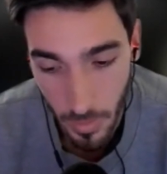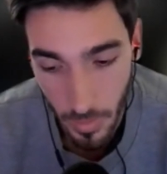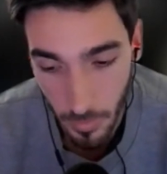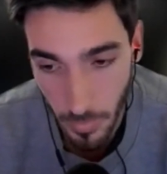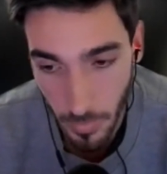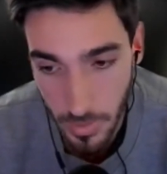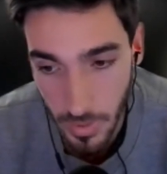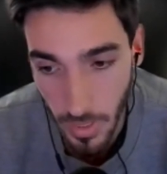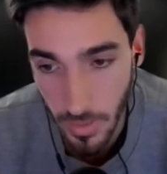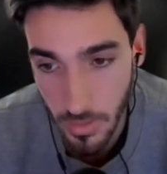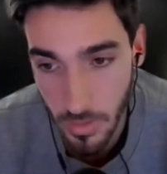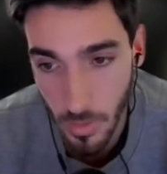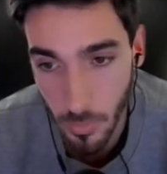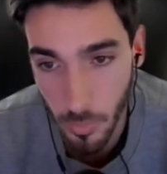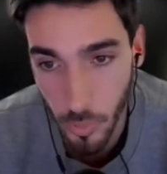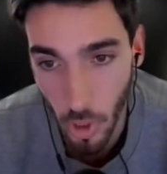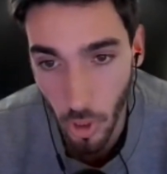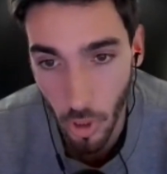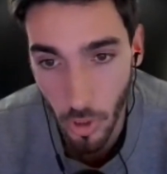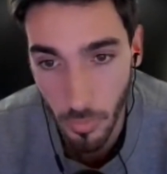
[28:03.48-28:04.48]
besides the
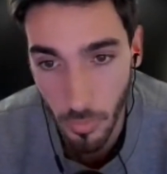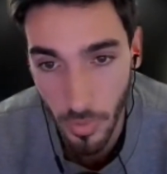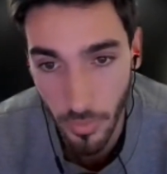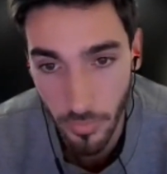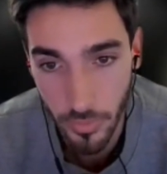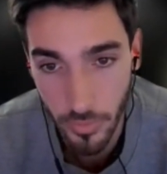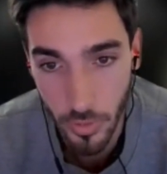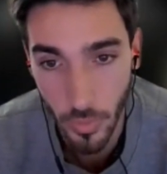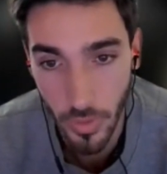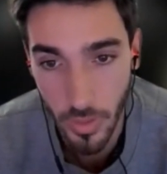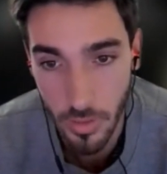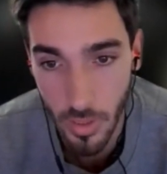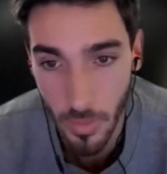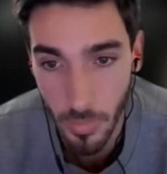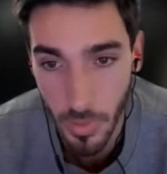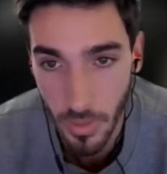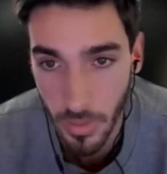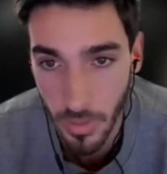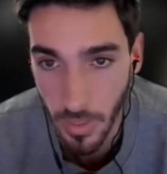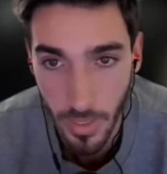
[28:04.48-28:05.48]
problem of doing
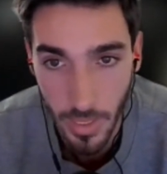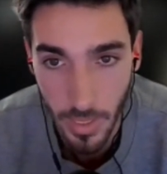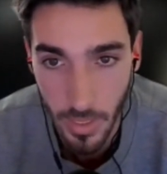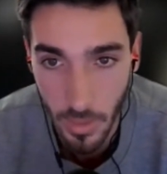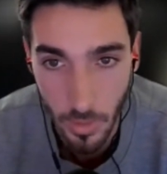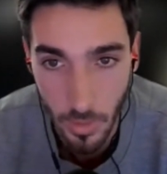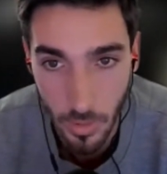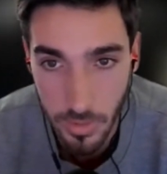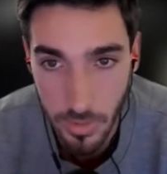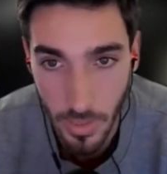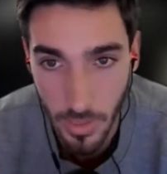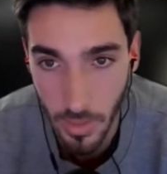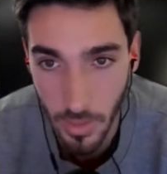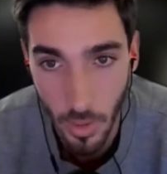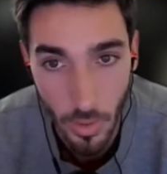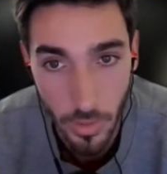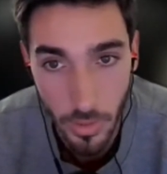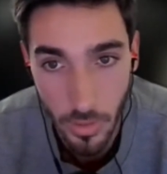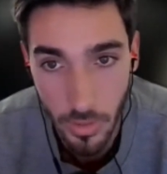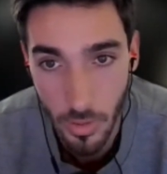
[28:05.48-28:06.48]
something that kind of looks like
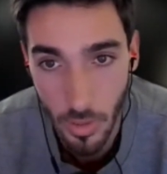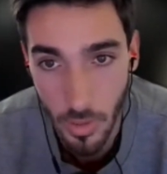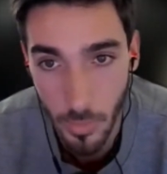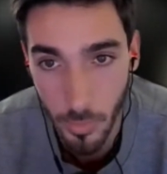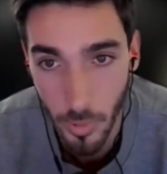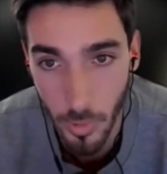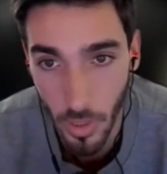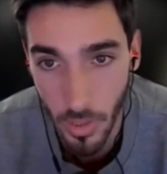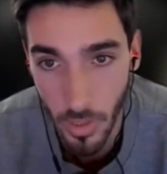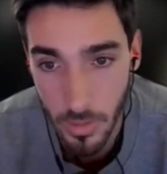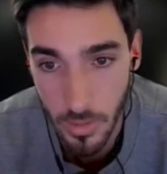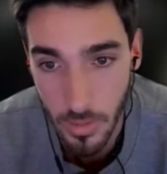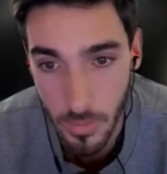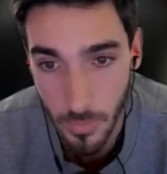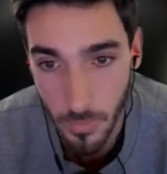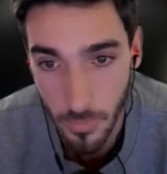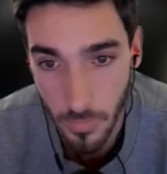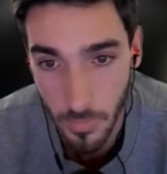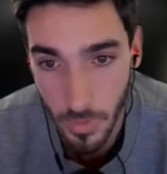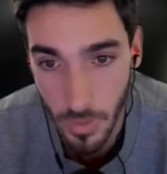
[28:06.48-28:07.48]
all these other
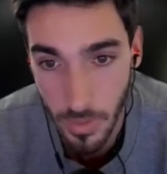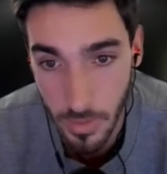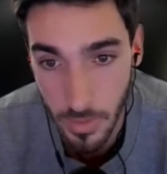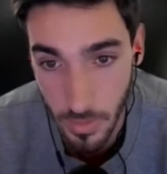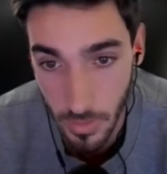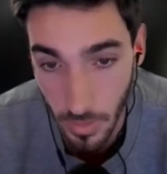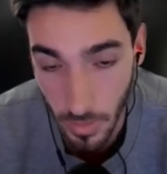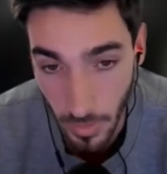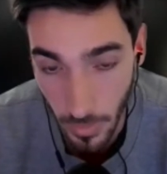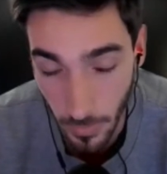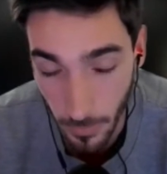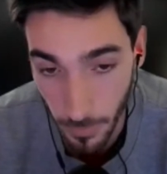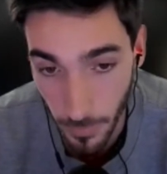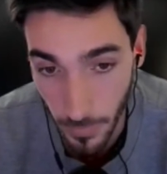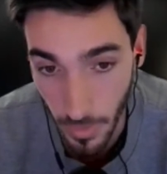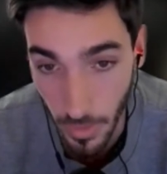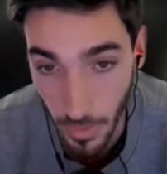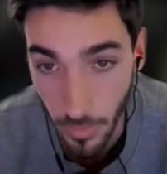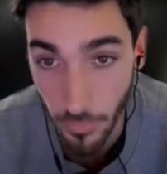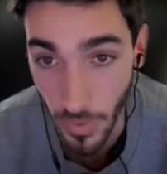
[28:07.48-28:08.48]
products, because
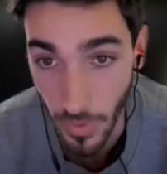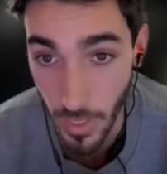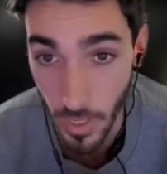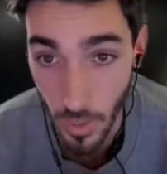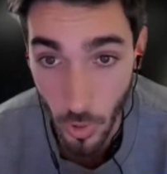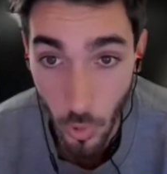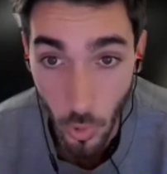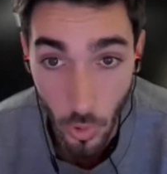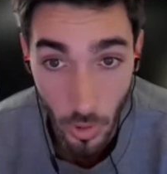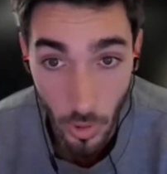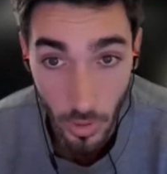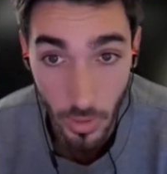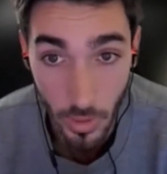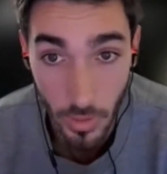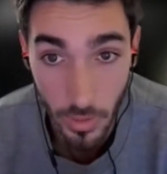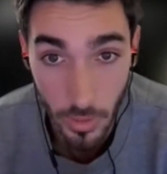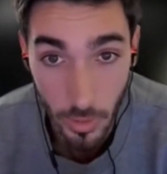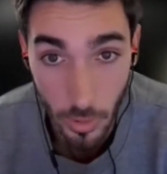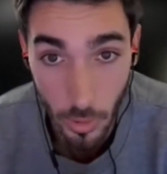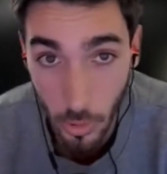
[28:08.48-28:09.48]
if at a core
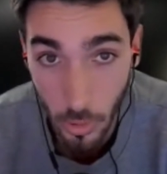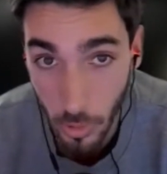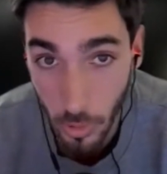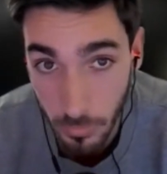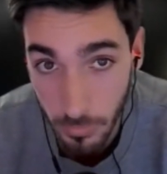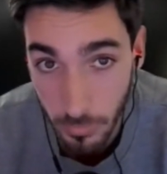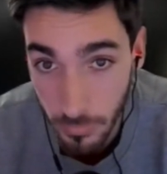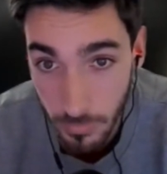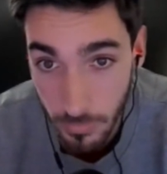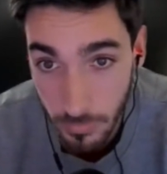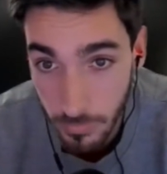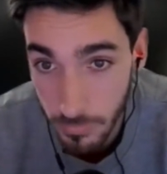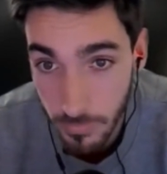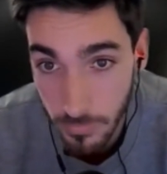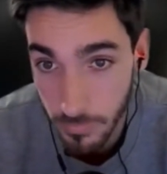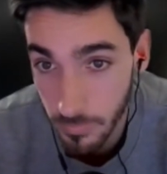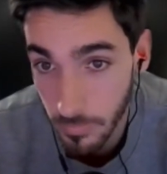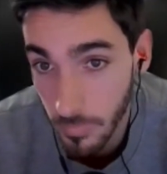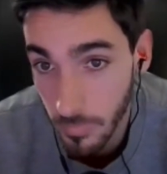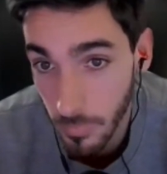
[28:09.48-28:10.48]
you're
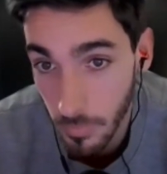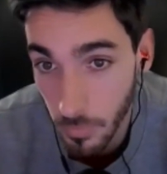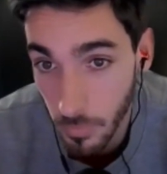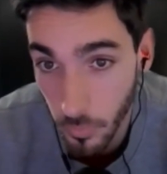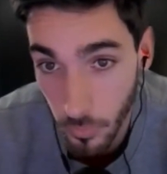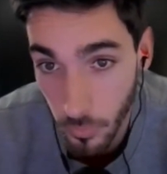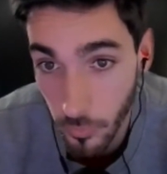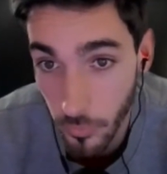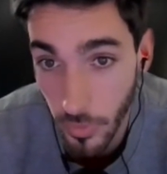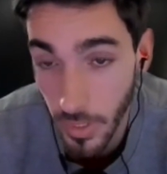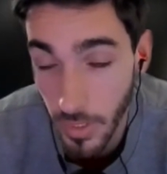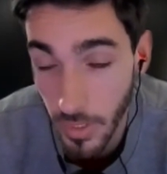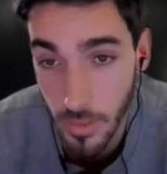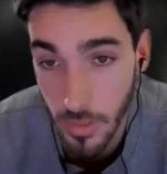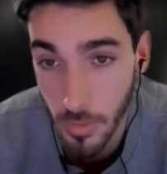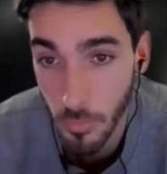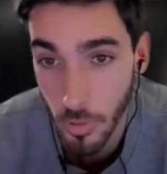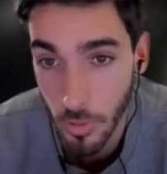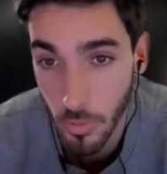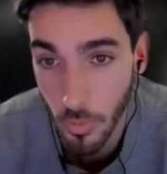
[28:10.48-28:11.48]
very
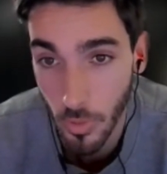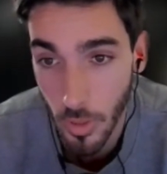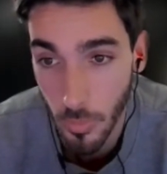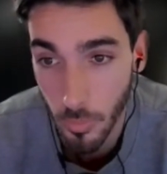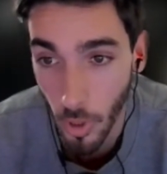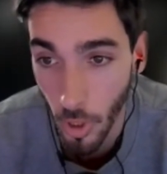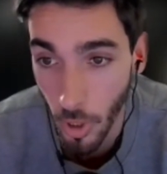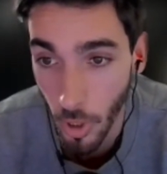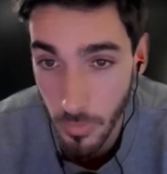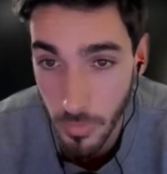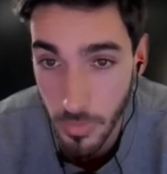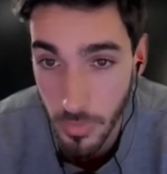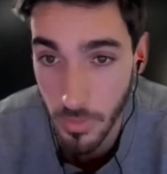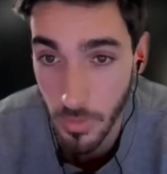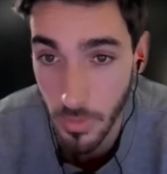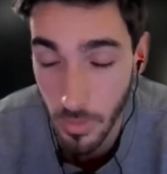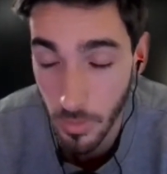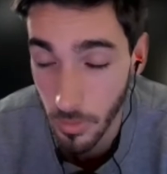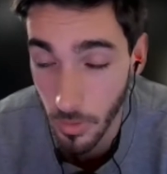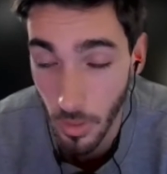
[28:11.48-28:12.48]
similar to other products,
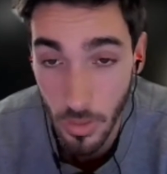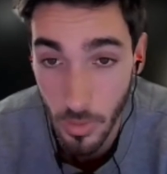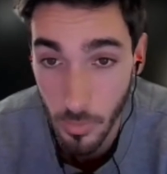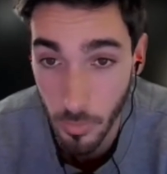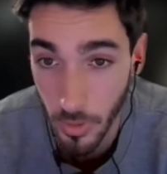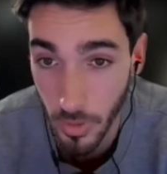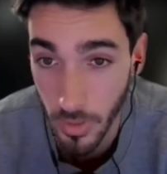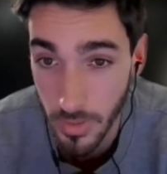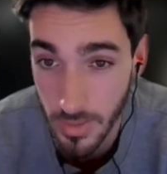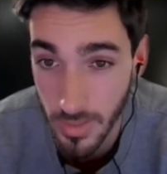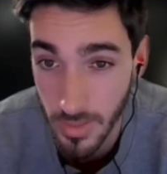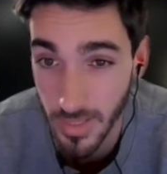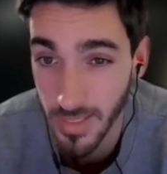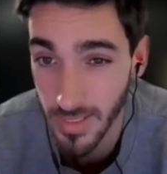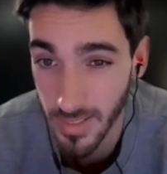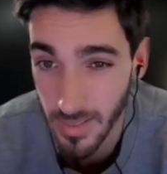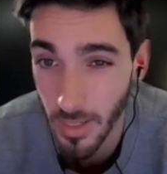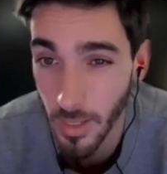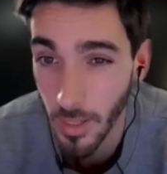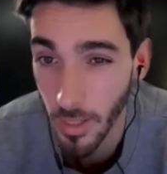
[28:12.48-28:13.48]
then
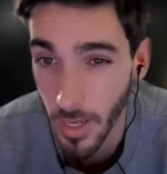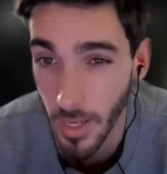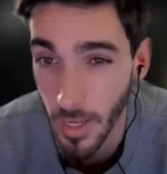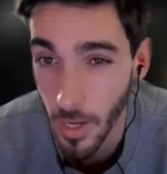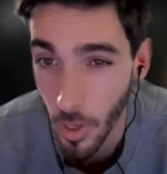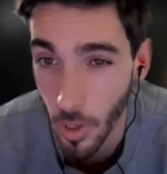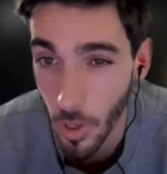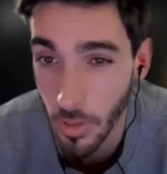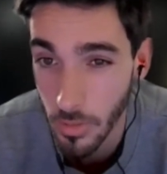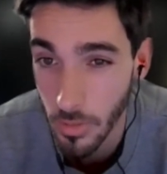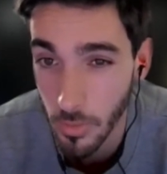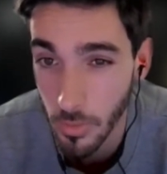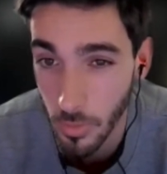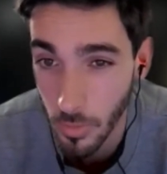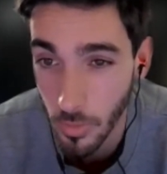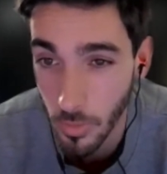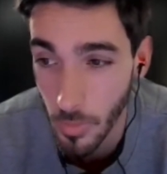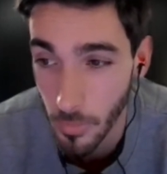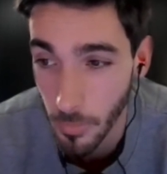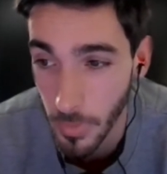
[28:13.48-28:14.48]
it's kind of hard to
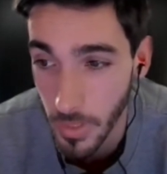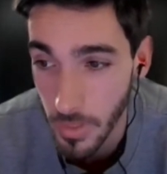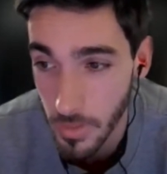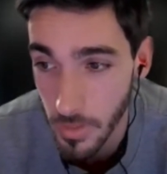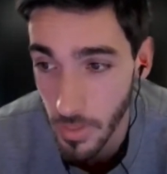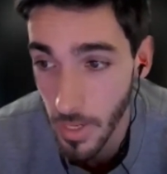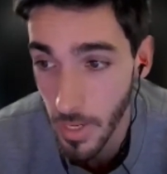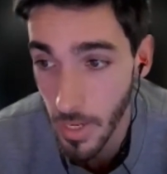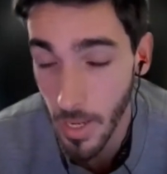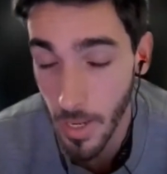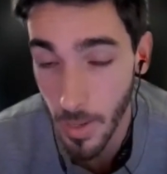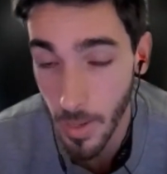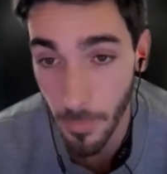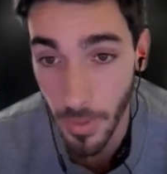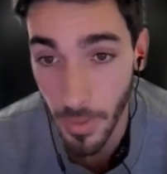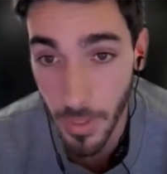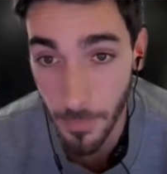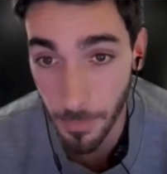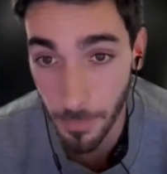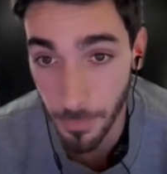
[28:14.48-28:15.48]
compete.
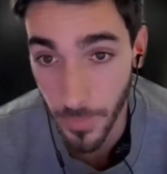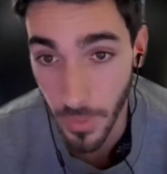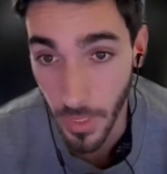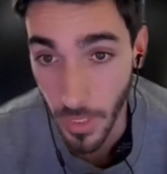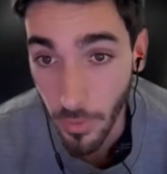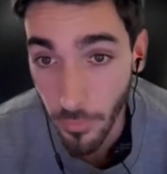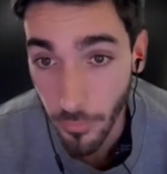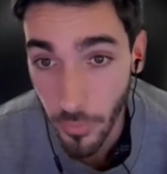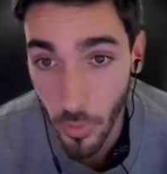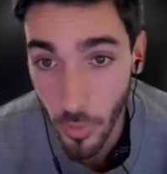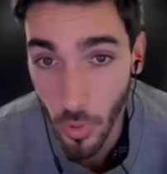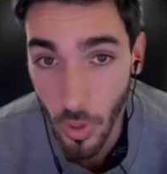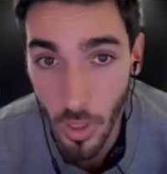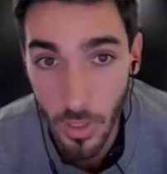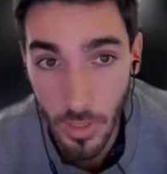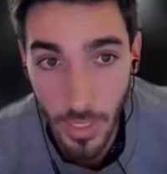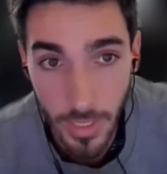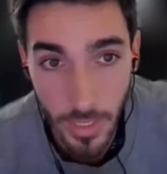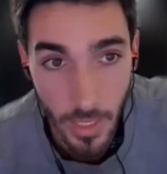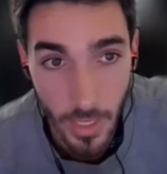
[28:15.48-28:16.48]
But if you are
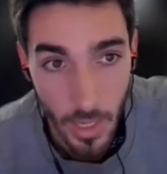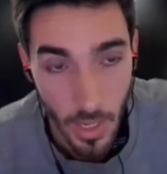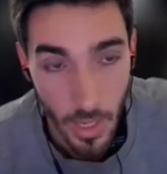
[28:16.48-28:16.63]
like